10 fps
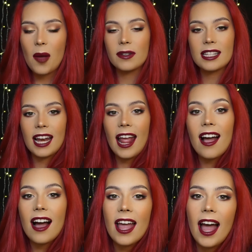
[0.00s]
Today
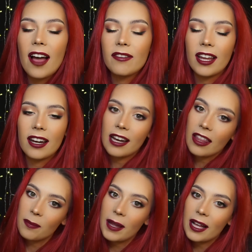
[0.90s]
I have done
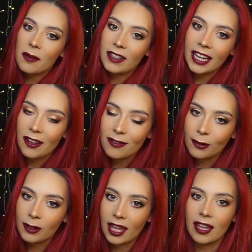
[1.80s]
another makeup video
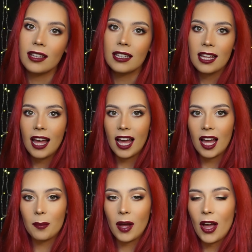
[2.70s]
for you.
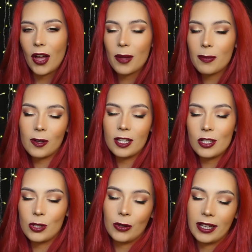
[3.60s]
I hope you
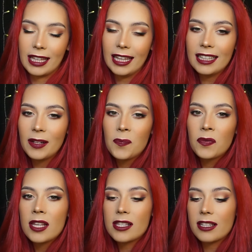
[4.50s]
enjoy it.
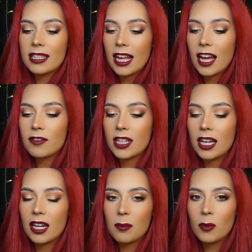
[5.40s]
So today I've
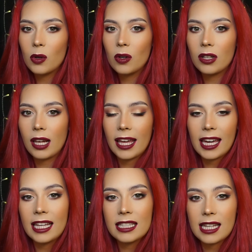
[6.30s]
done more like
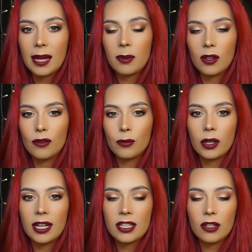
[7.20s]
in-depth of what
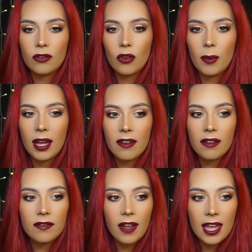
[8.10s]
I do for my
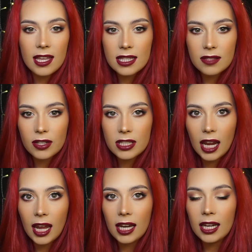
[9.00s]
face
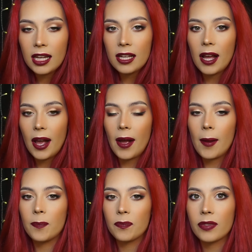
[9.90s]
routine.
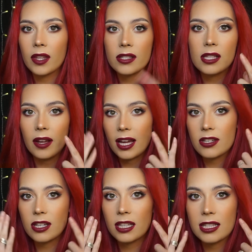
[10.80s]
So
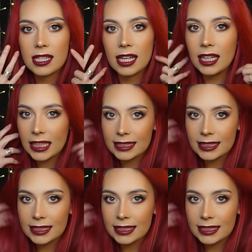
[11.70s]
as you can see,